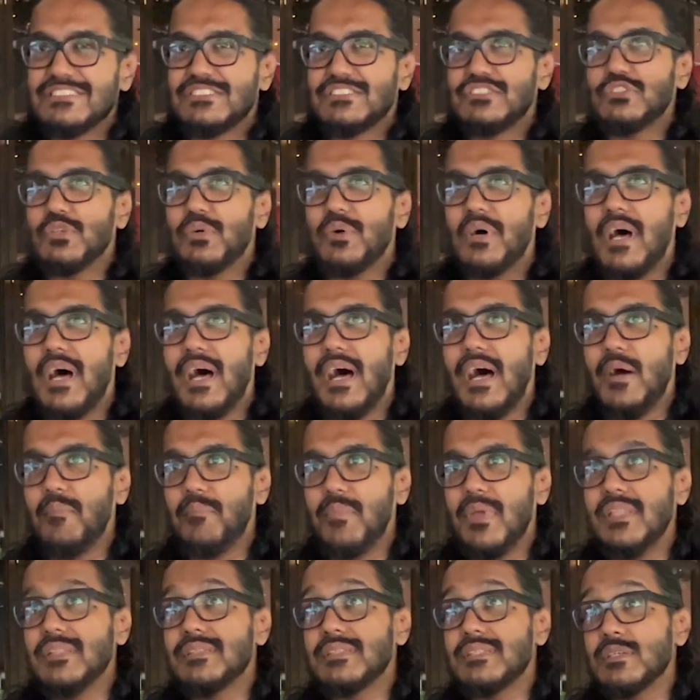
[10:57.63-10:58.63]
So
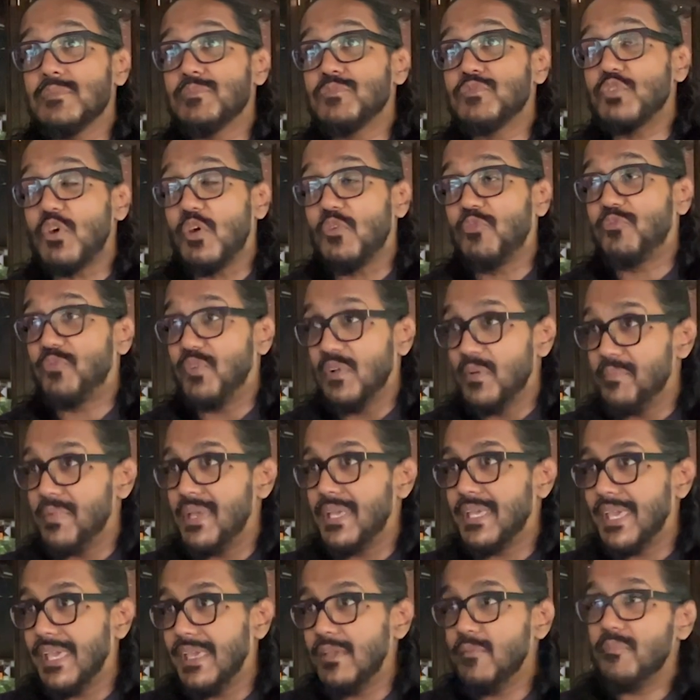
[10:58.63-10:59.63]
in terms of
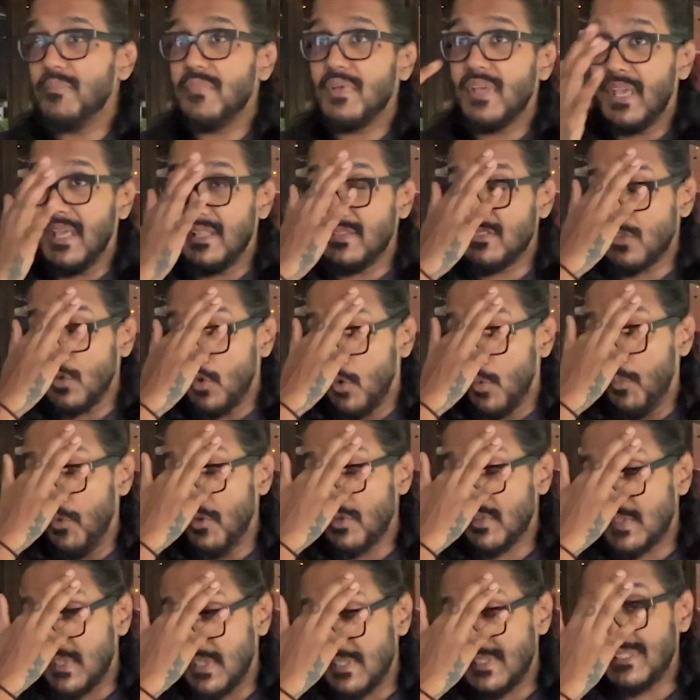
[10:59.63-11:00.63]
filmmaking, it's
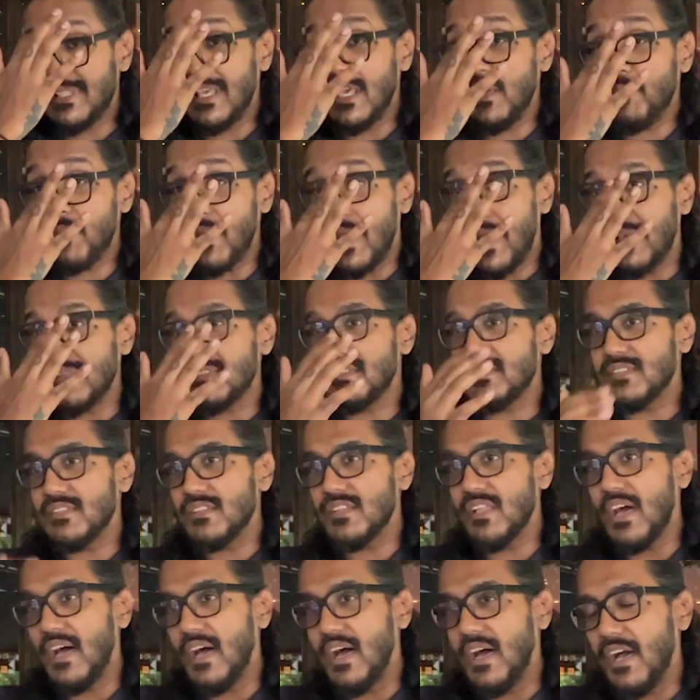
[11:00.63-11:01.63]
almost the same as
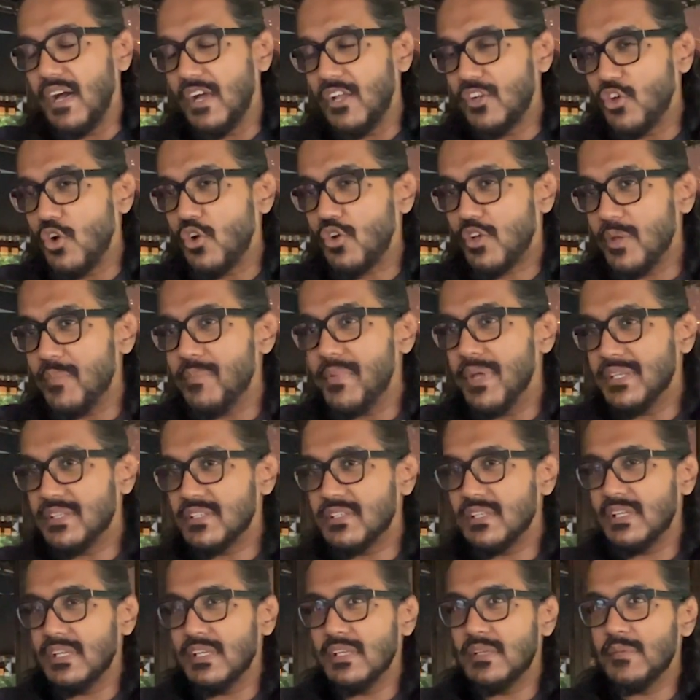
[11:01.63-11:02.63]

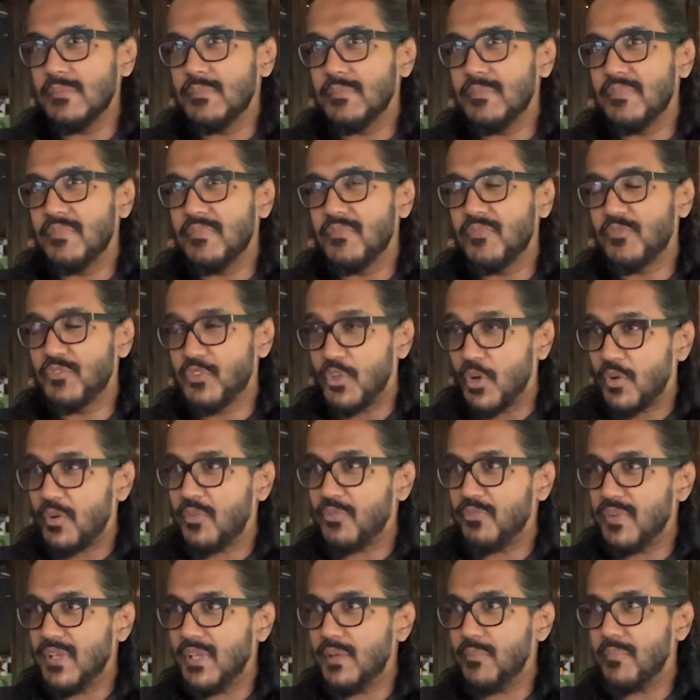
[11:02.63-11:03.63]
documentary photography,